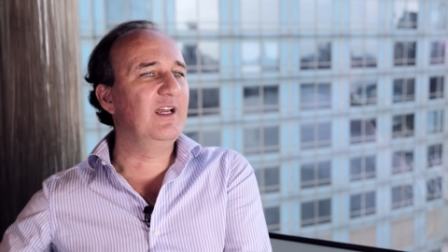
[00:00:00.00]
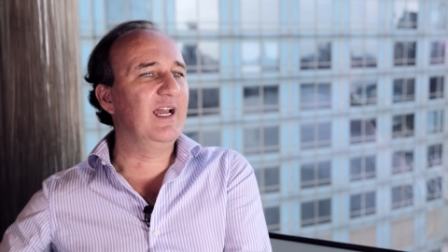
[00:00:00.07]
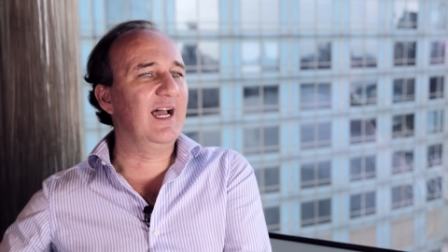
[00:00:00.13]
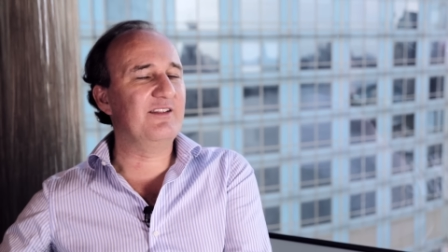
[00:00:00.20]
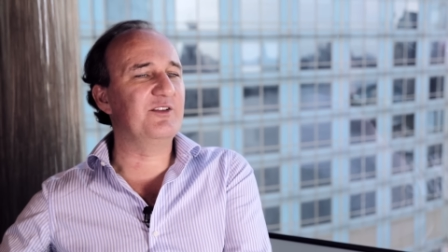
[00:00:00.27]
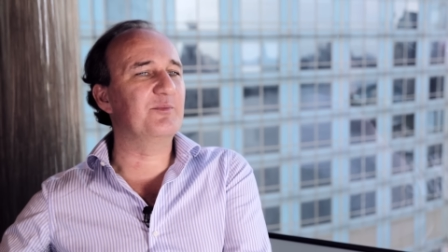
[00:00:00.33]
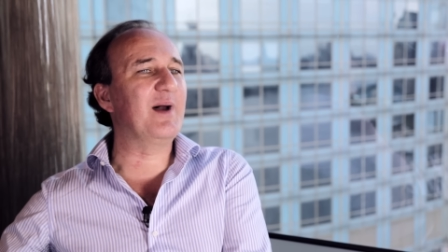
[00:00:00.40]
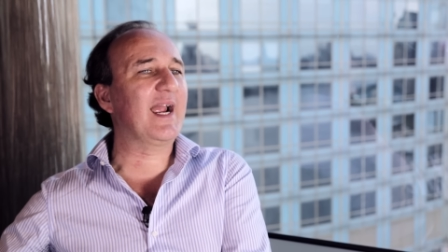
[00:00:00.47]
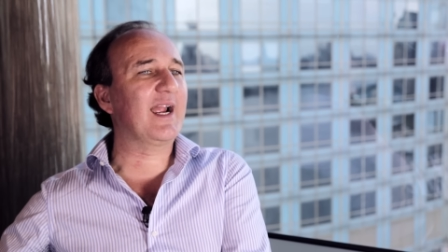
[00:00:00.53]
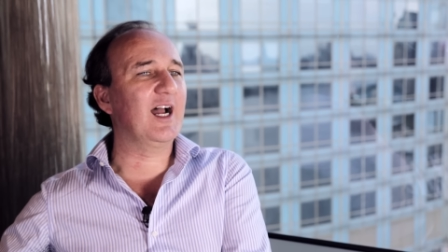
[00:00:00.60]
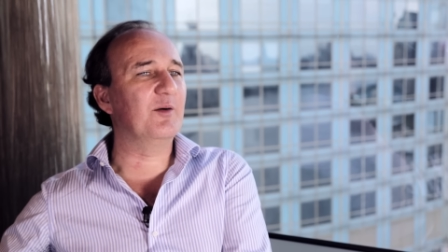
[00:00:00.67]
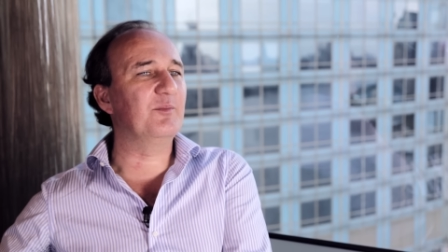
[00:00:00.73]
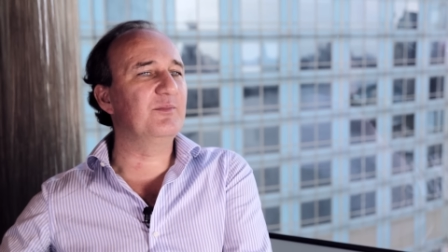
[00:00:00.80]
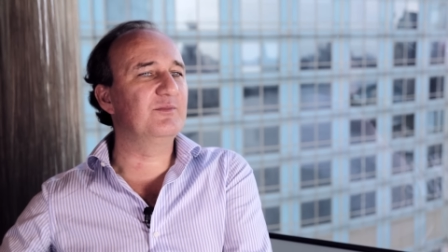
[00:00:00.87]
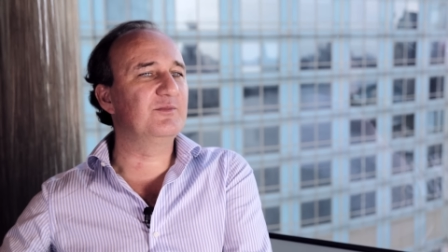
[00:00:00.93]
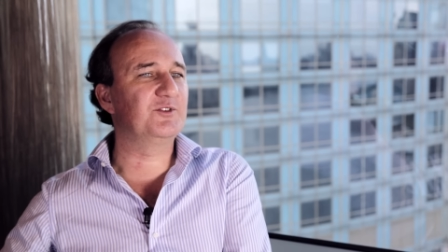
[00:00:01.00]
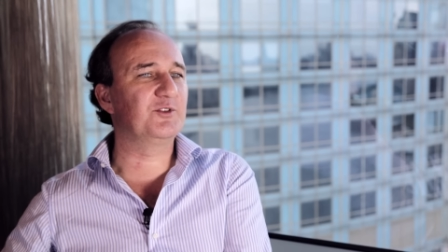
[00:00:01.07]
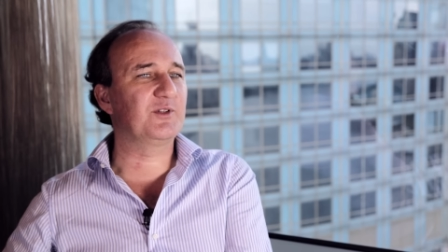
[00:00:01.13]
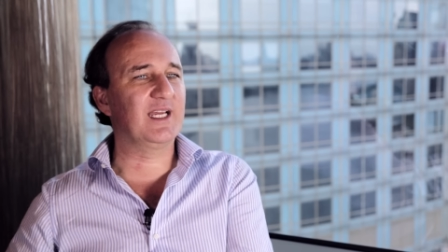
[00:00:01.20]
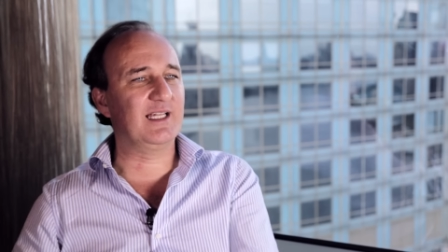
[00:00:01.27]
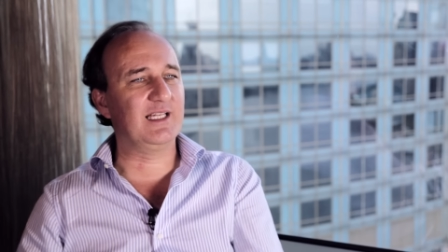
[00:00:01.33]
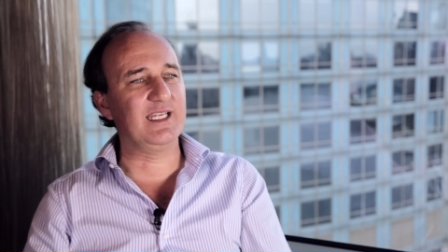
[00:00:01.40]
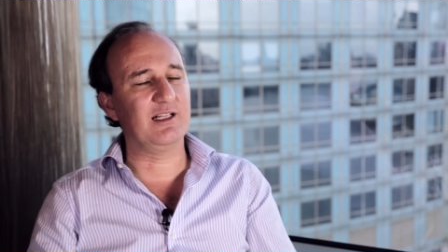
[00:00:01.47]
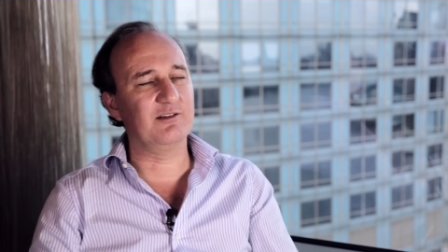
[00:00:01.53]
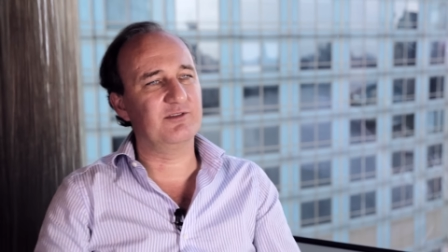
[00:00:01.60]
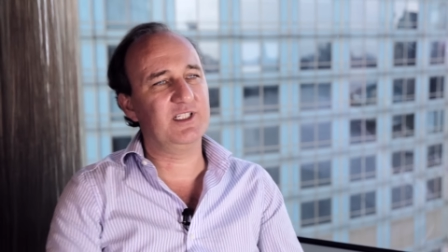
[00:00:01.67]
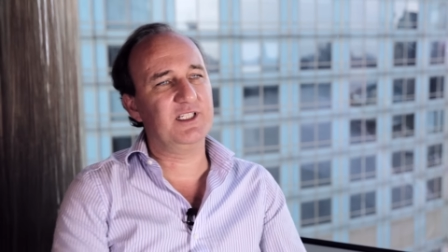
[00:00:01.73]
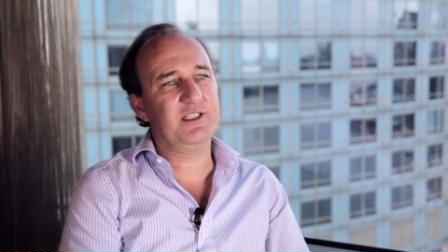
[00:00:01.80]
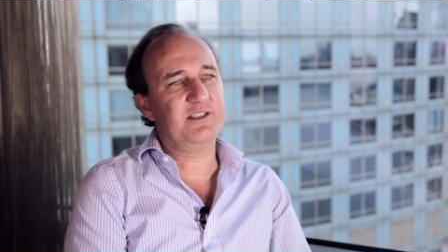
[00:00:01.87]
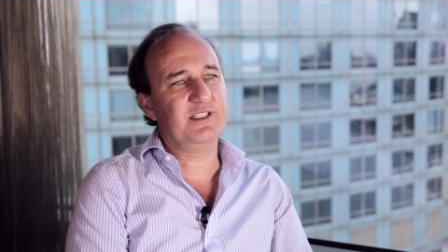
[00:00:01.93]
as a backup to get legal
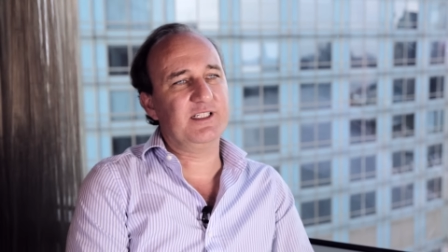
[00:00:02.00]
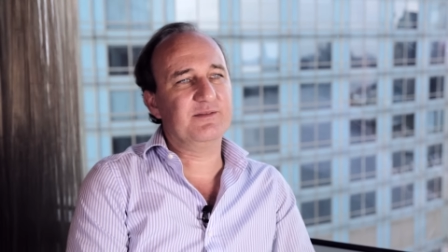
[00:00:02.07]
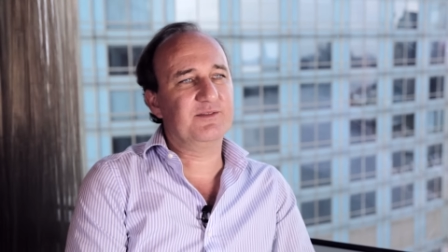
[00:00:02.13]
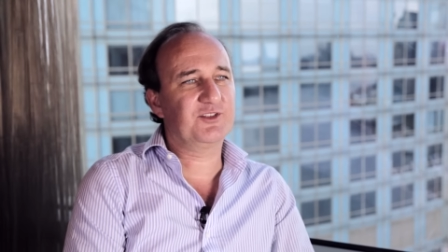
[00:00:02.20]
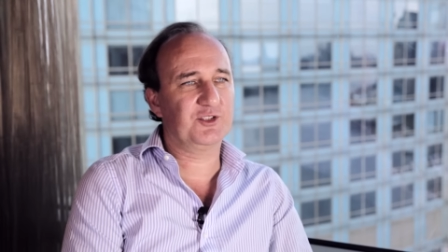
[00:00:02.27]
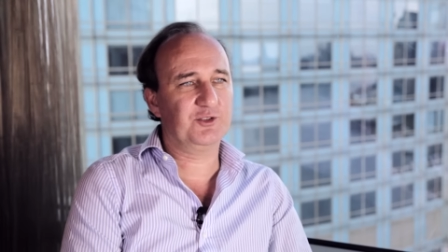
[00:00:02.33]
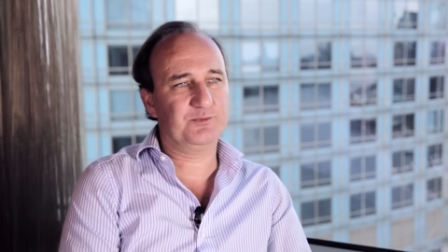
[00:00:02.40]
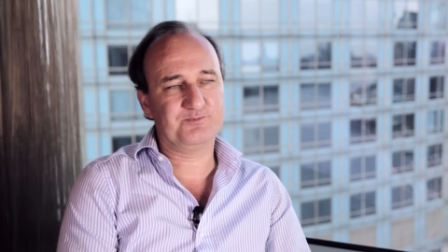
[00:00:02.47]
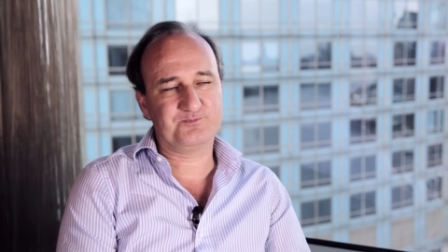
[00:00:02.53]
validity. So